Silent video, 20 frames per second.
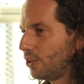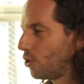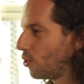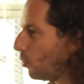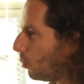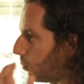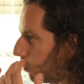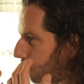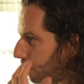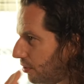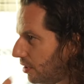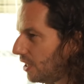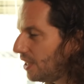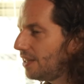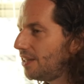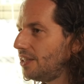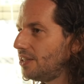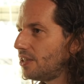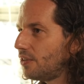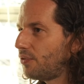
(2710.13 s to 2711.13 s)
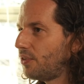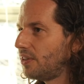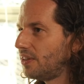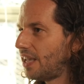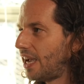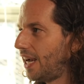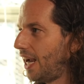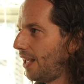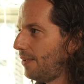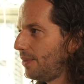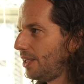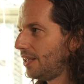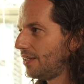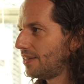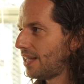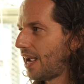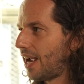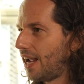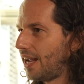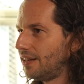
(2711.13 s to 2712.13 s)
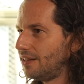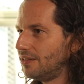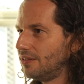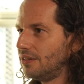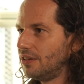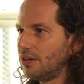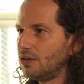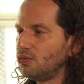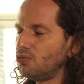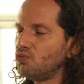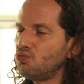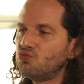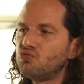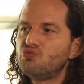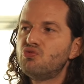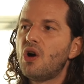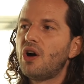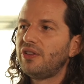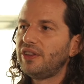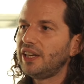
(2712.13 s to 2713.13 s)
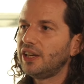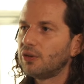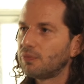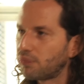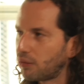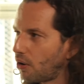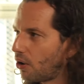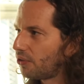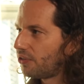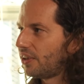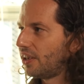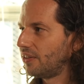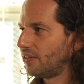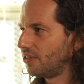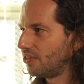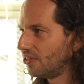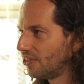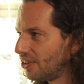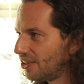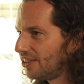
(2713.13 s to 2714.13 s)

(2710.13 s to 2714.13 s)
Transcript: Completely different dynamic than running a process.